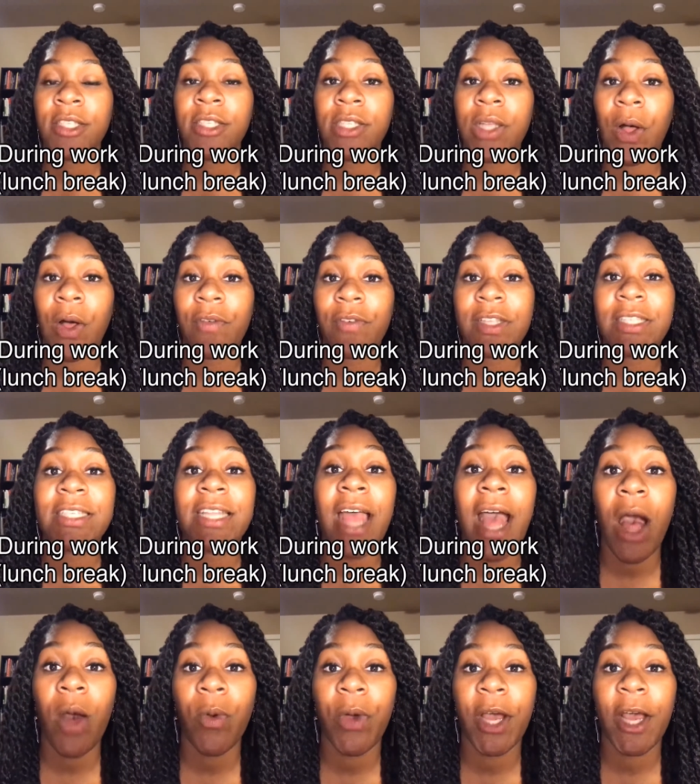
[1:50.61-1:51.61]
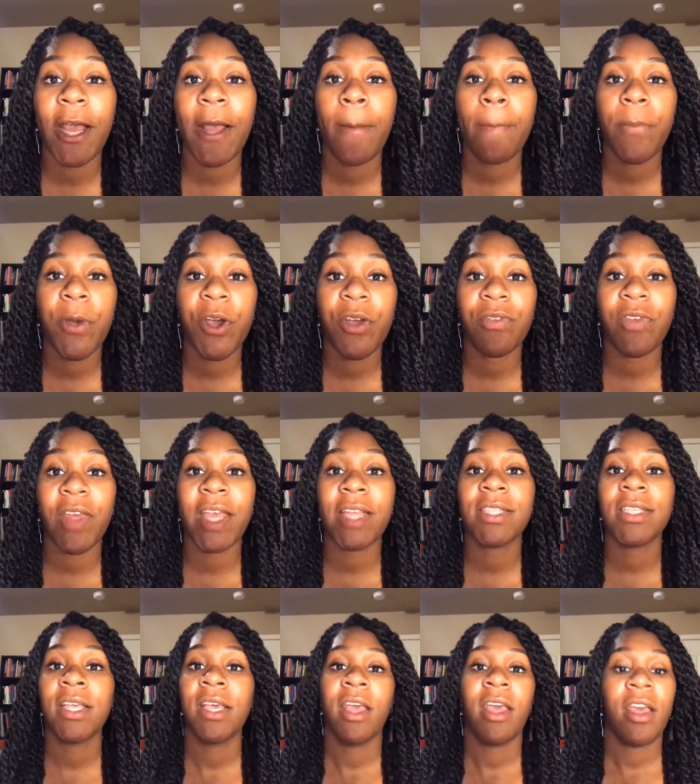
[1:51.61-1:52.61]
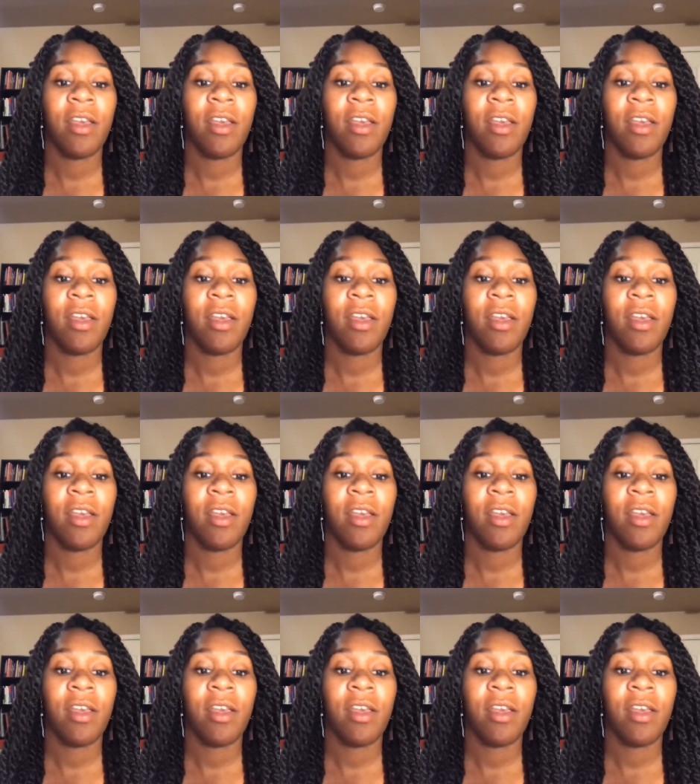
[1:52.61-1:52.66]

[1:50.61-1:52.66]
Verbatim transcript: So if it's an hour, perfect.